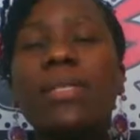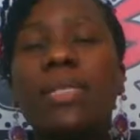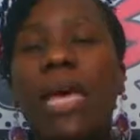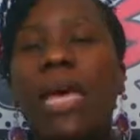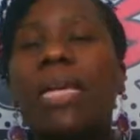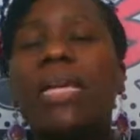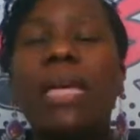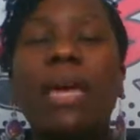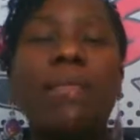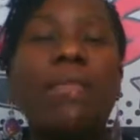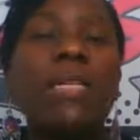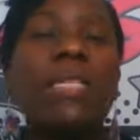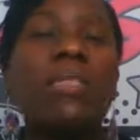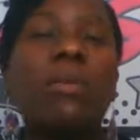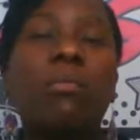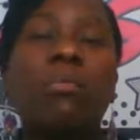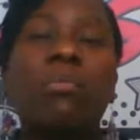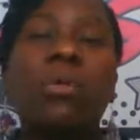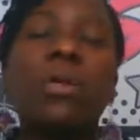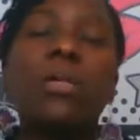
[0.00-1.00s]
was like giving
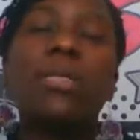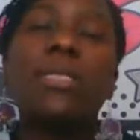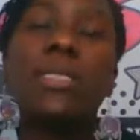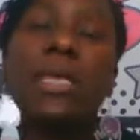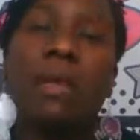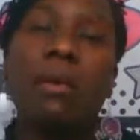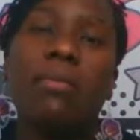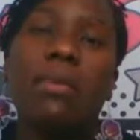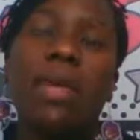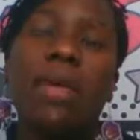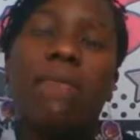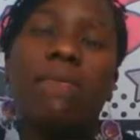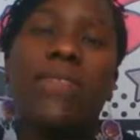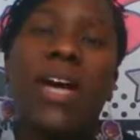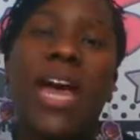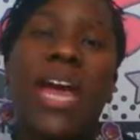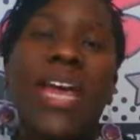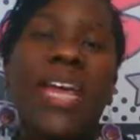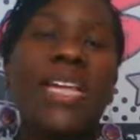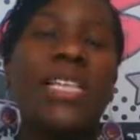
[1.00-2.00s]
some real sound
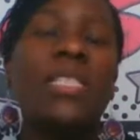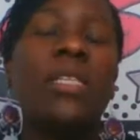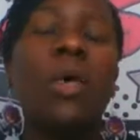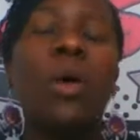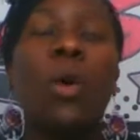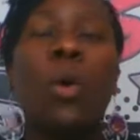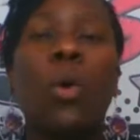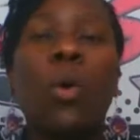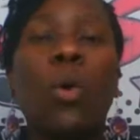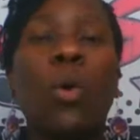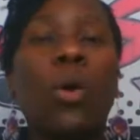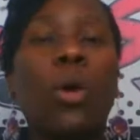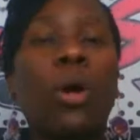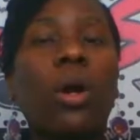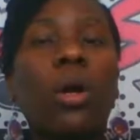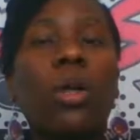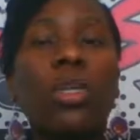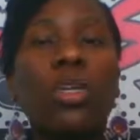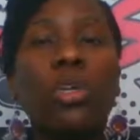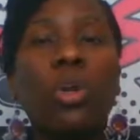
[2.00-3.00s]
advice,
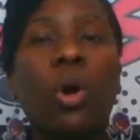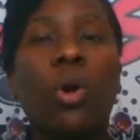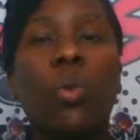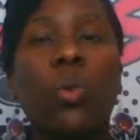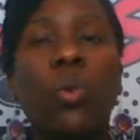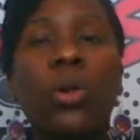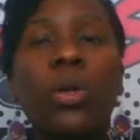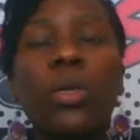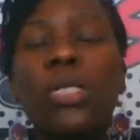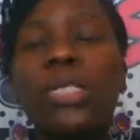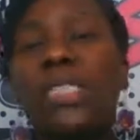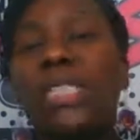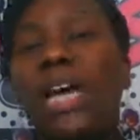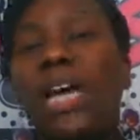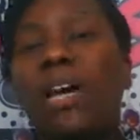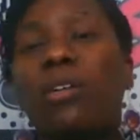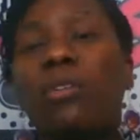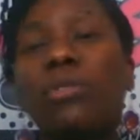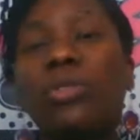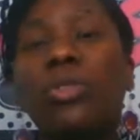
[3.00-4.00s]
or, you know, real
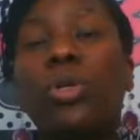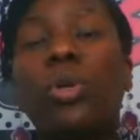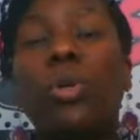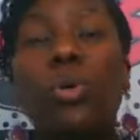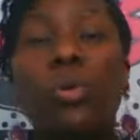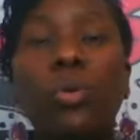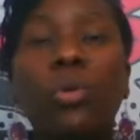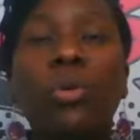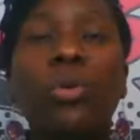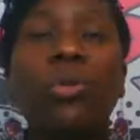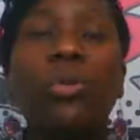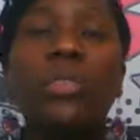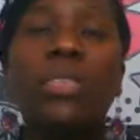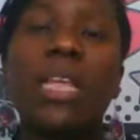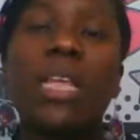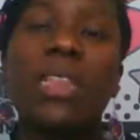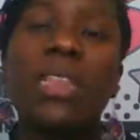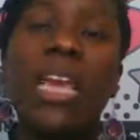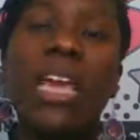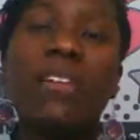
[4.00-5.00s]
sound tools
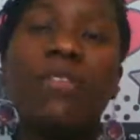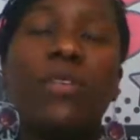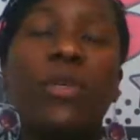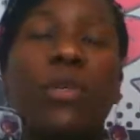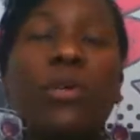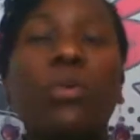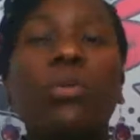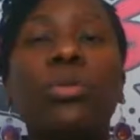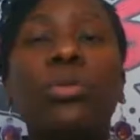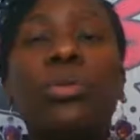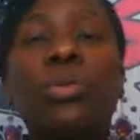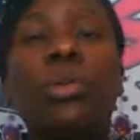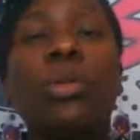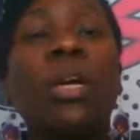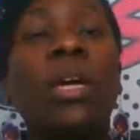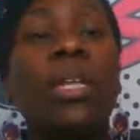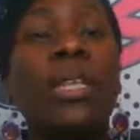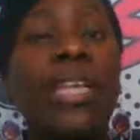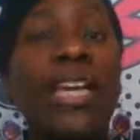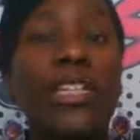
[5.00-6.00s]
that they've used or
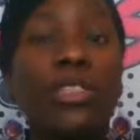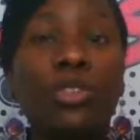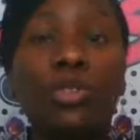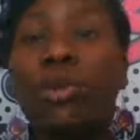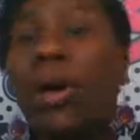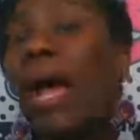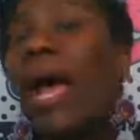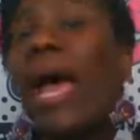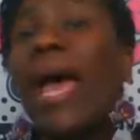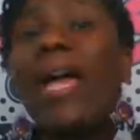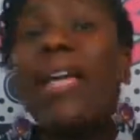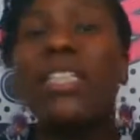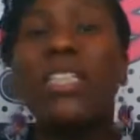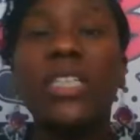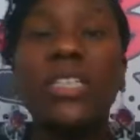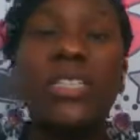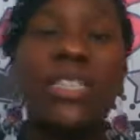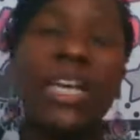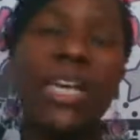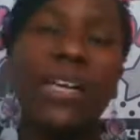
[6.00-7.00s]
they tried
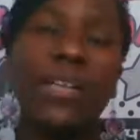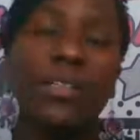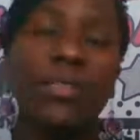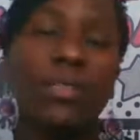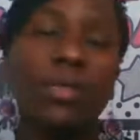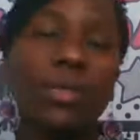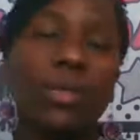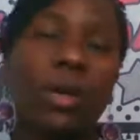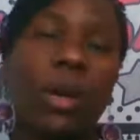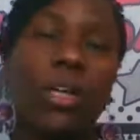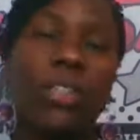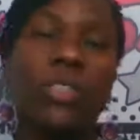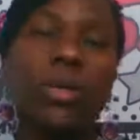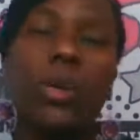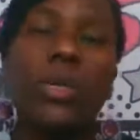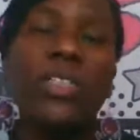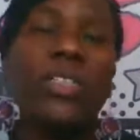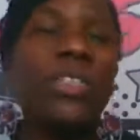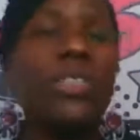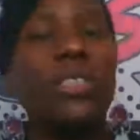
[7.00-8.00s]
just to answer y'all's
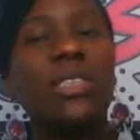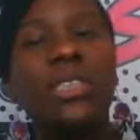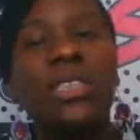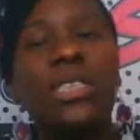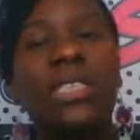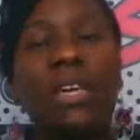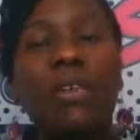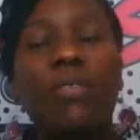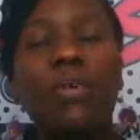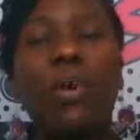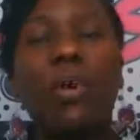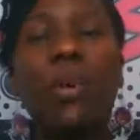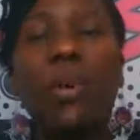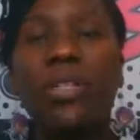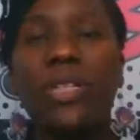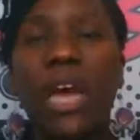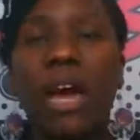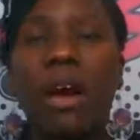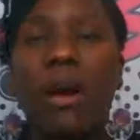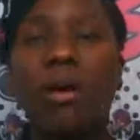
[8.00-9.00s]
questions to see if it
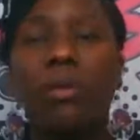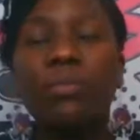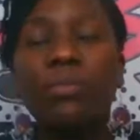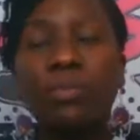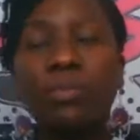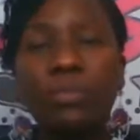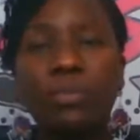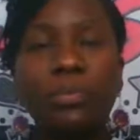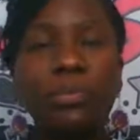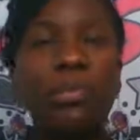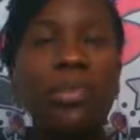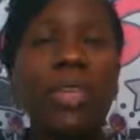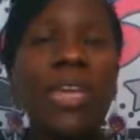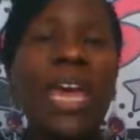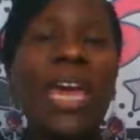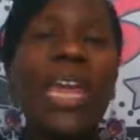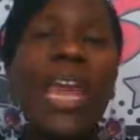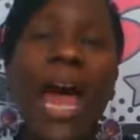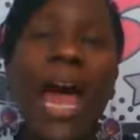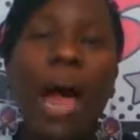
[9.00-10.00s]
worked out
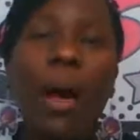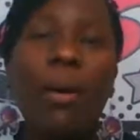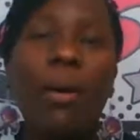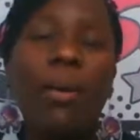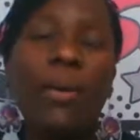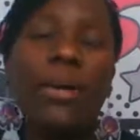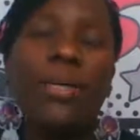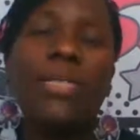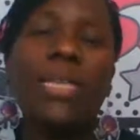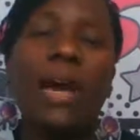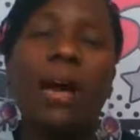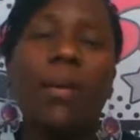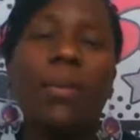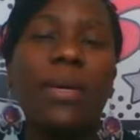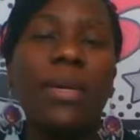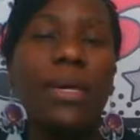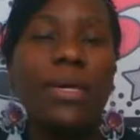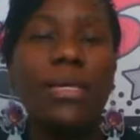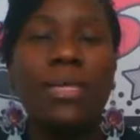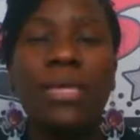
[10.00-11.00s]
and how it works out.
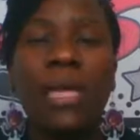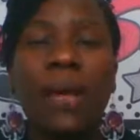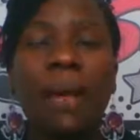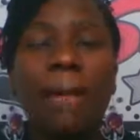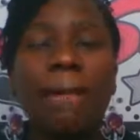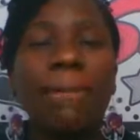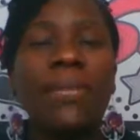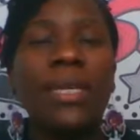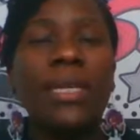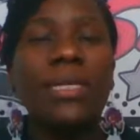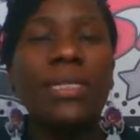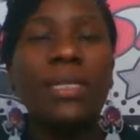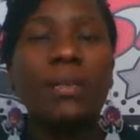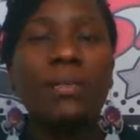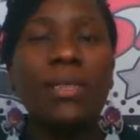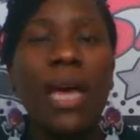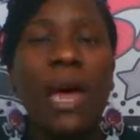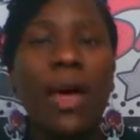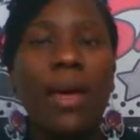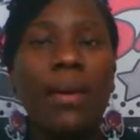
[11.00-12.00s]
Because
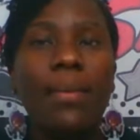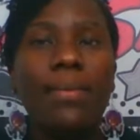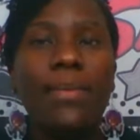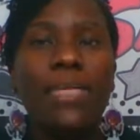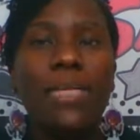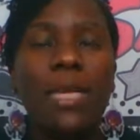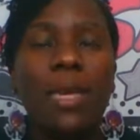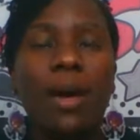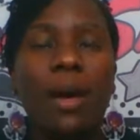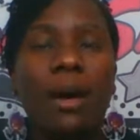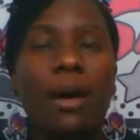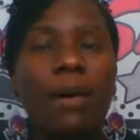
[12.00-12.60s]
sometimes